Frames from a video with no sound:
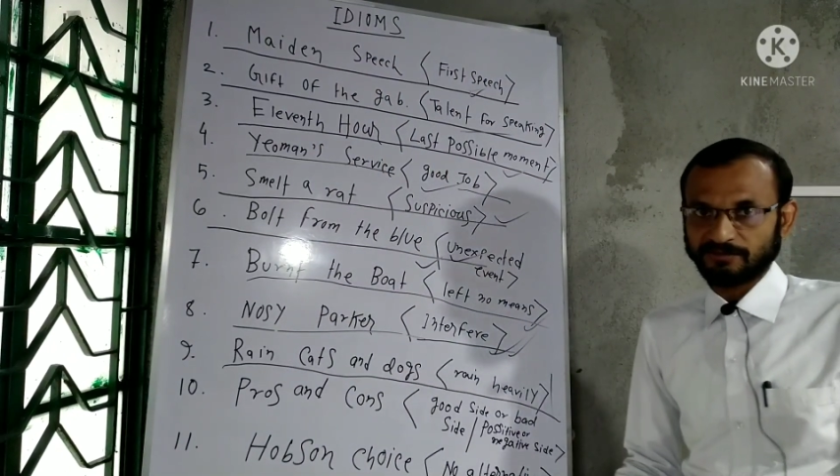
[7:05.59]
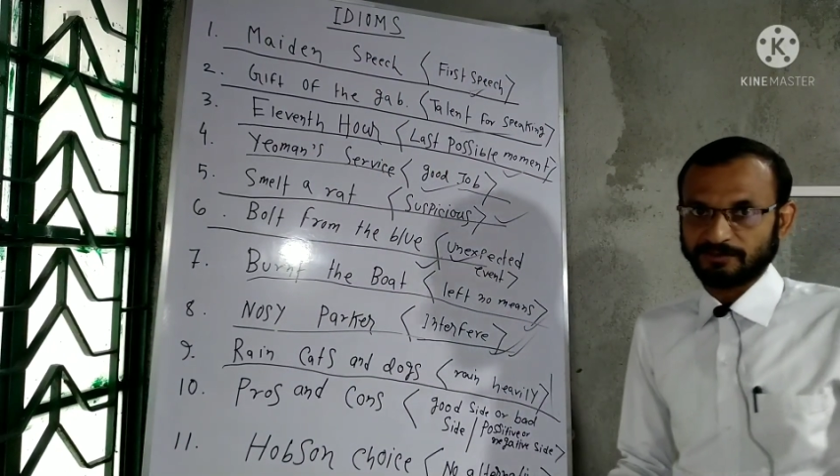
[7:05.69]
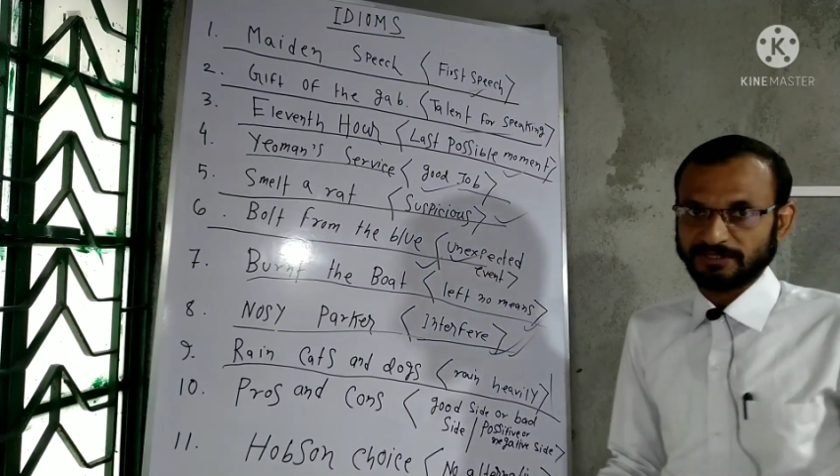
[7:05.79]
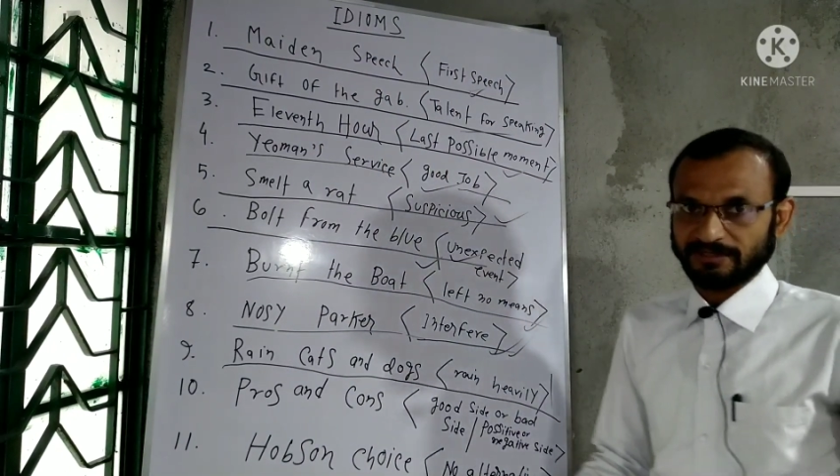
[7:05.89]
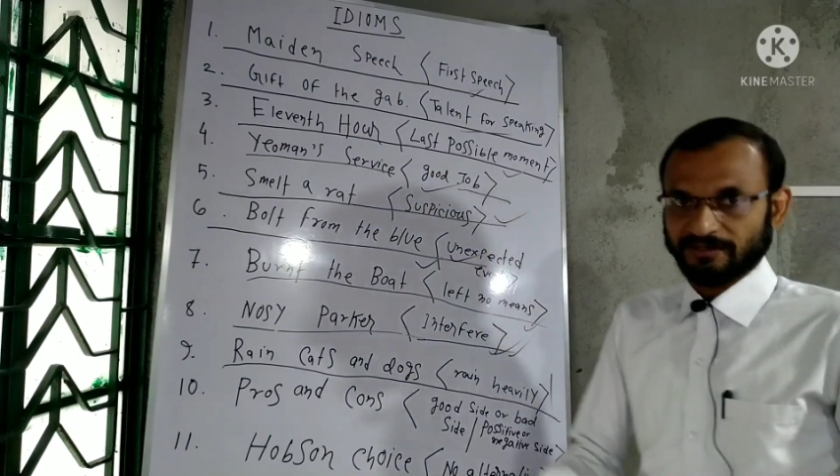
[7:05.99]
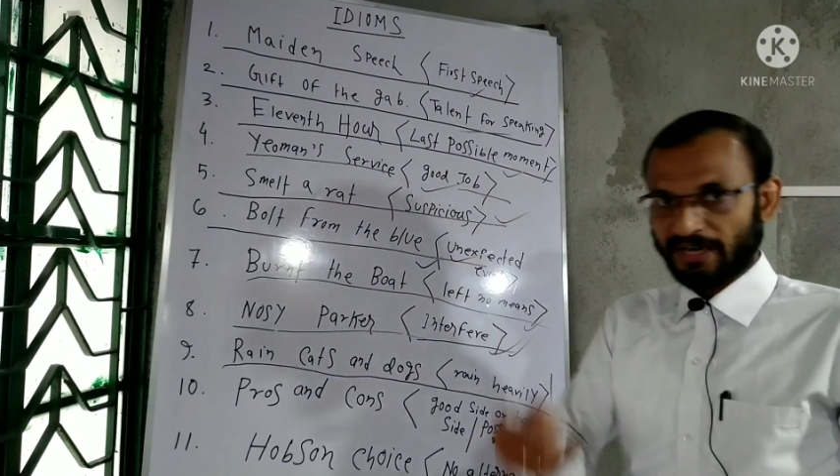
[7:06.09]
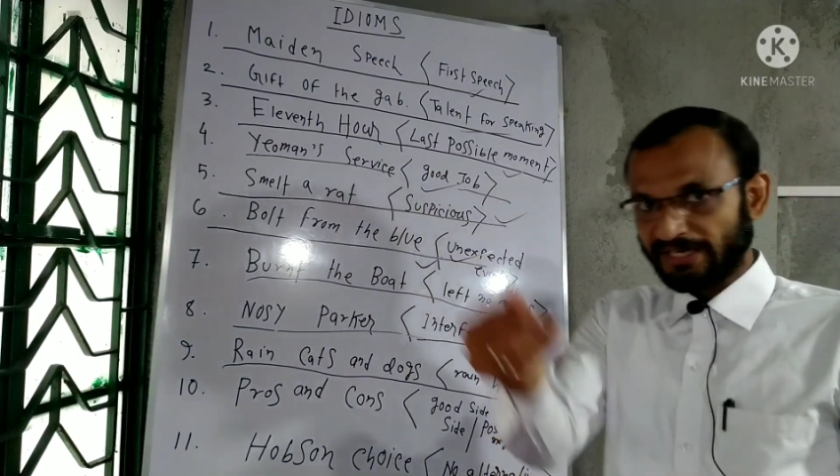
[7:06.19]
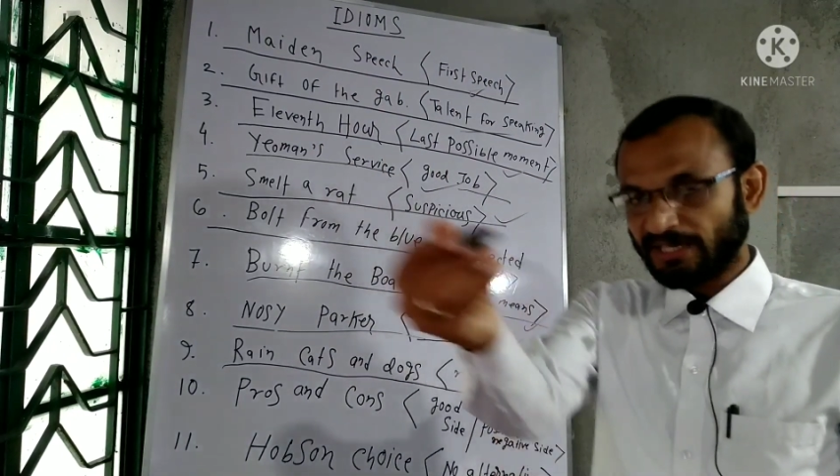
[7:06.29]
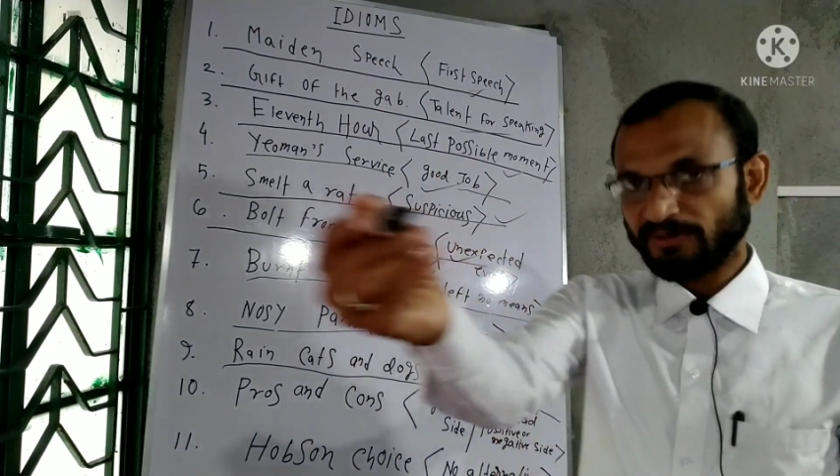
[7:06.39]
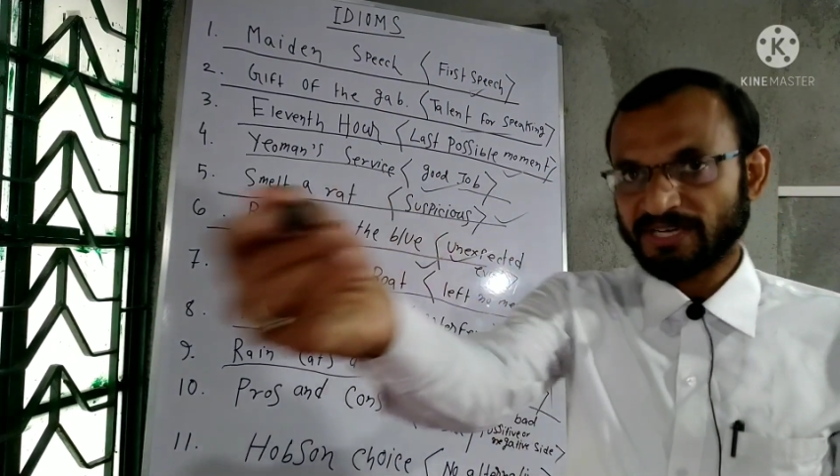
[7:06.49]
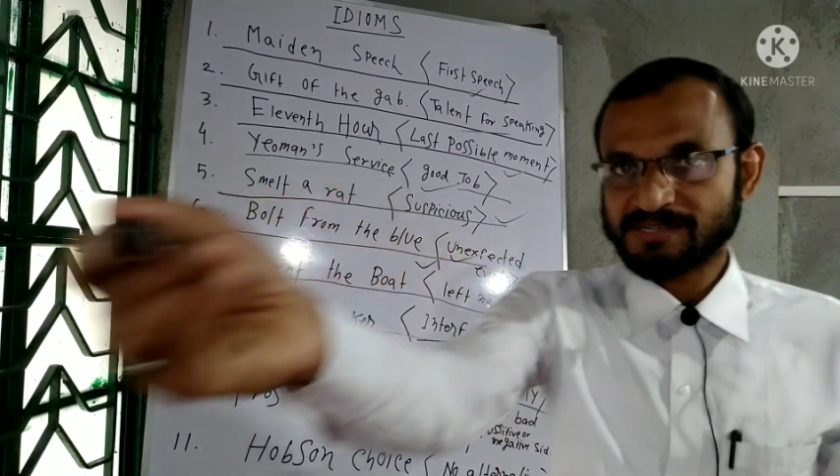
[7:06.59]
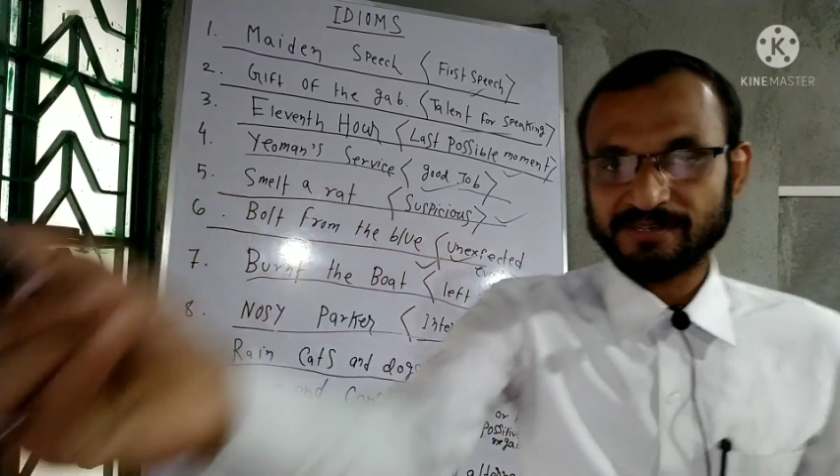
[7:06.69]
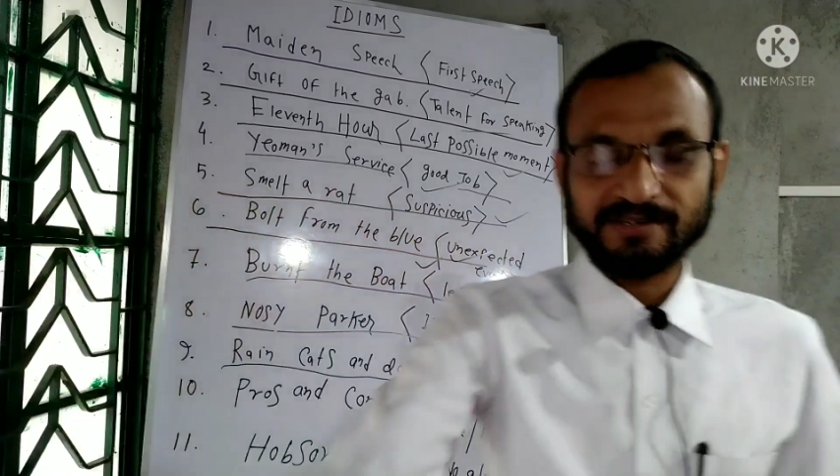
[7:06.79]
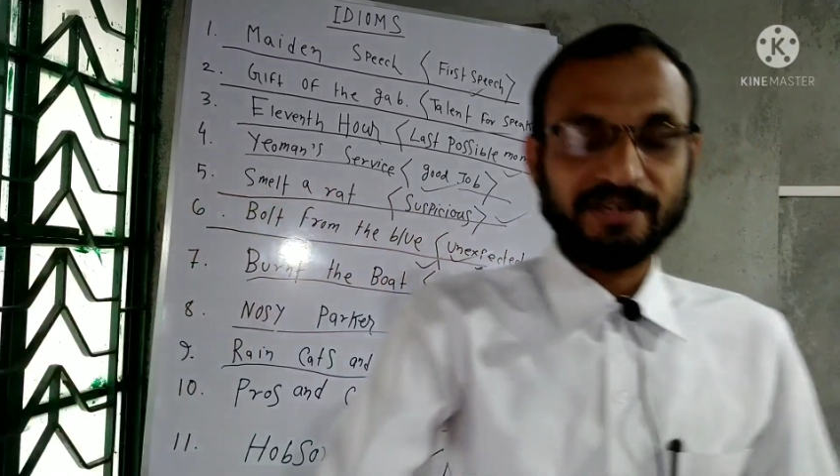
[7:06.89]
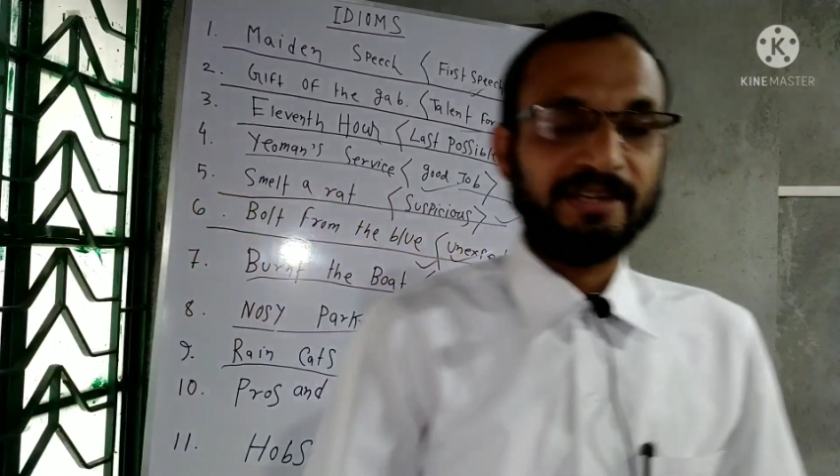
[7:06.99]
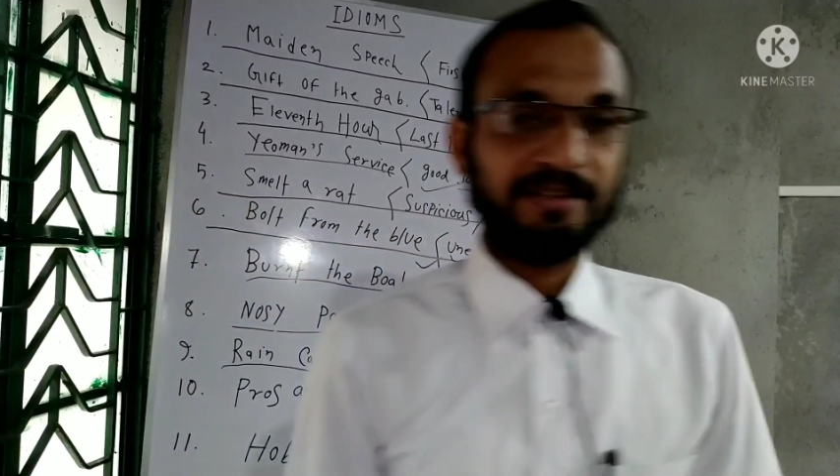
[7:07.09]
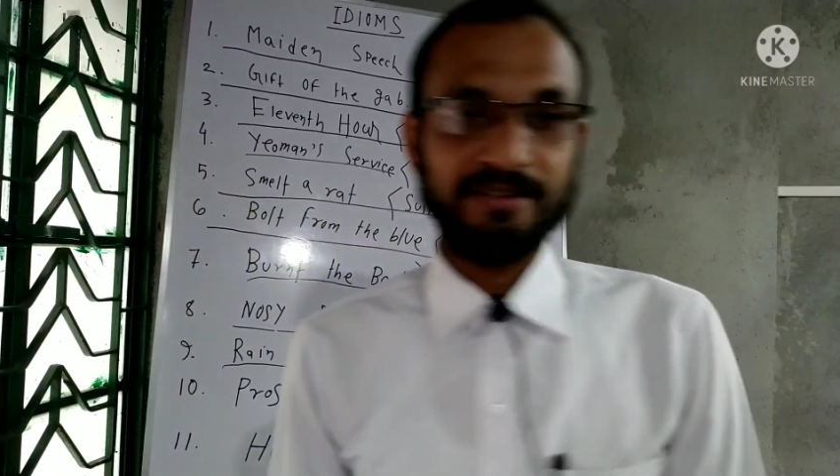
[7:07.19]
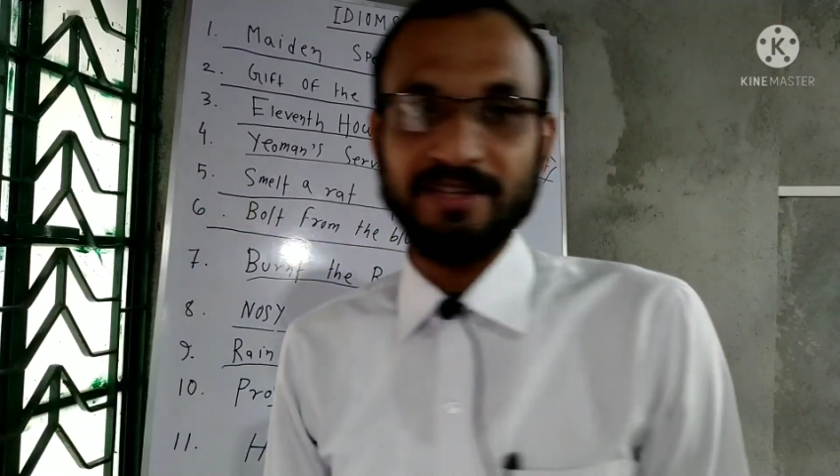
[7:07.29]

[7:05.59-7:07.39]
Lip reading: for that. Right now it is raining.